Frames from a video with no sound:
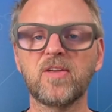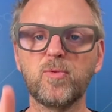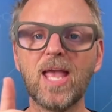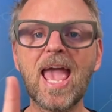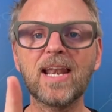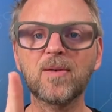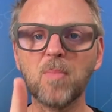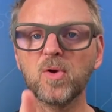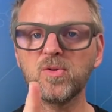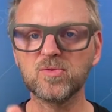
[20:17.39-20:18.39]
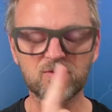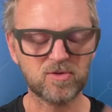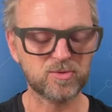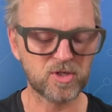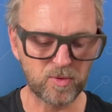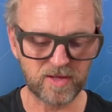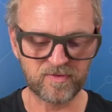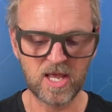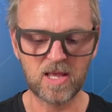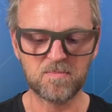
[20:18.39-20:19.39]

if we added more user groups. So we have